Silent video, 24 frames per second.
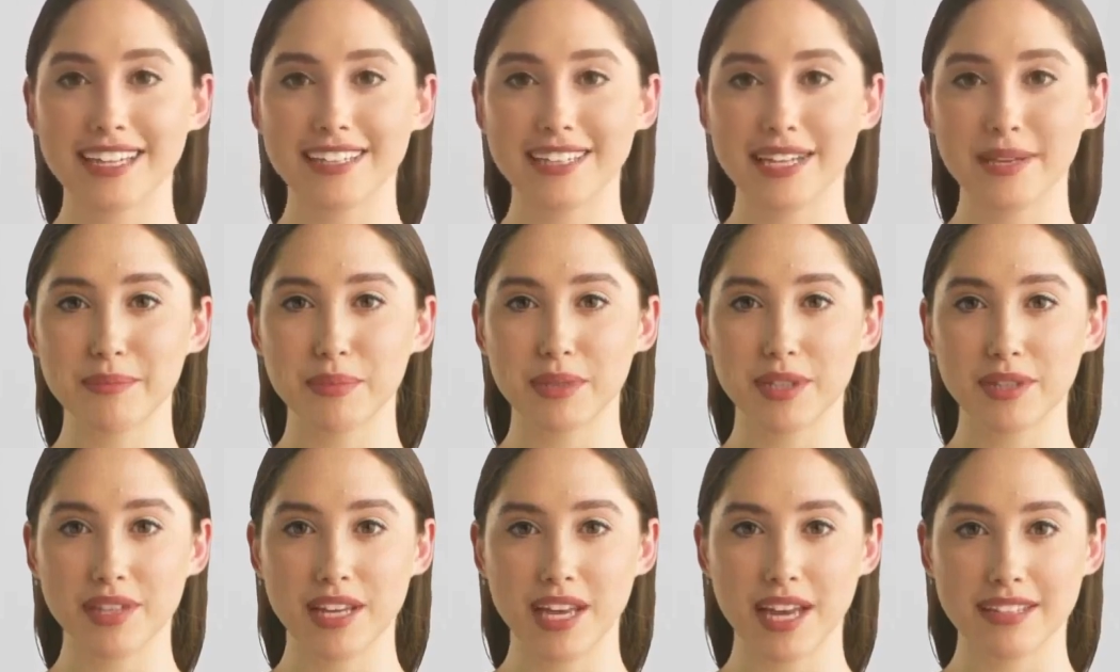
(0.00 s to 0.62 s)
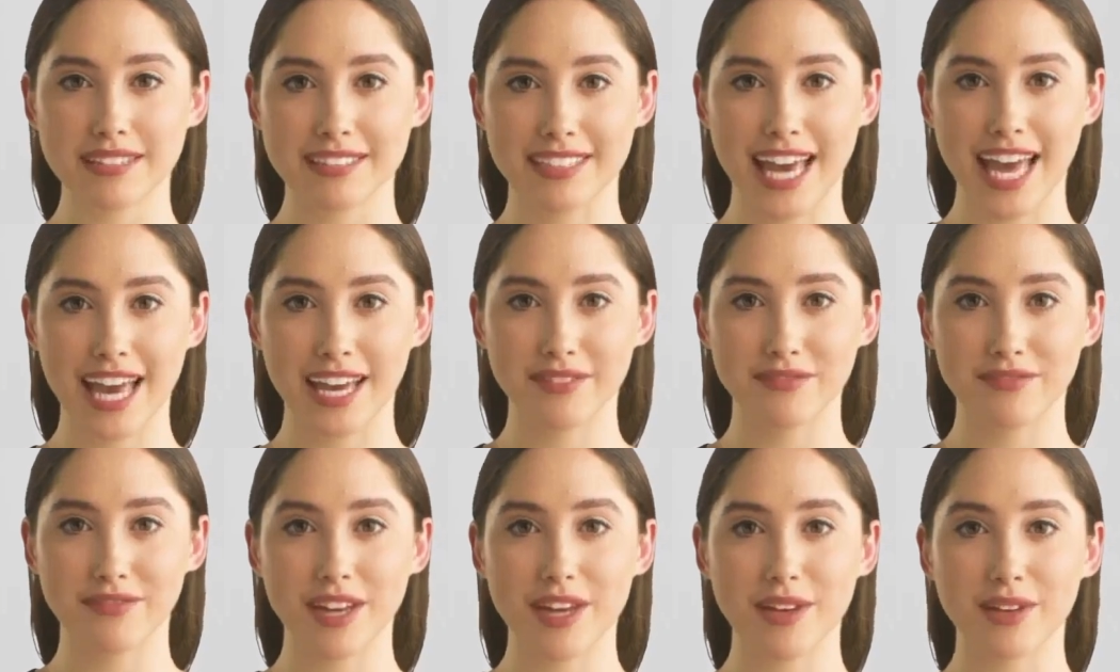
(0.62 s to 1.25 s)
Exipure comes
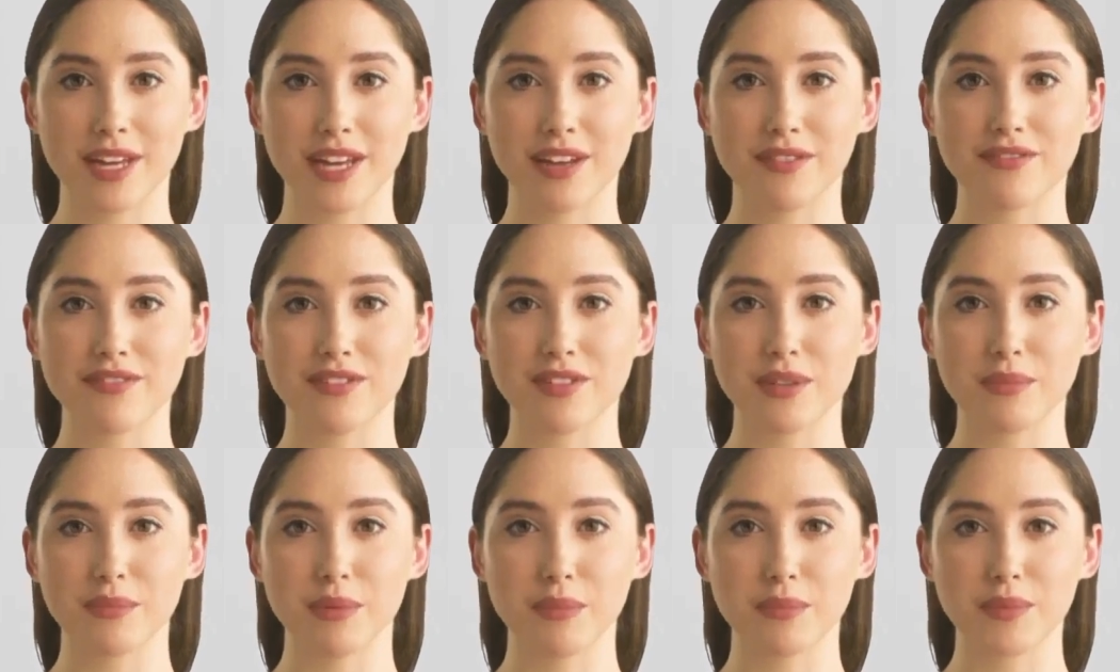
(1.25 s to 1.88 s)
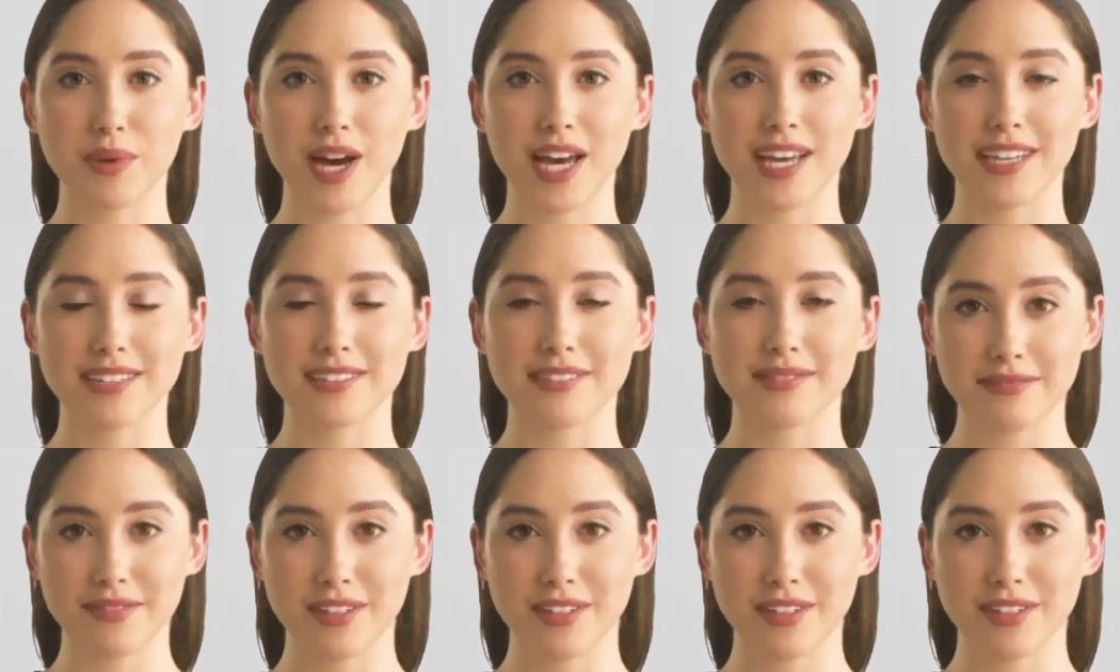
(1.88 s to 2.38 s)
at a very affordable price.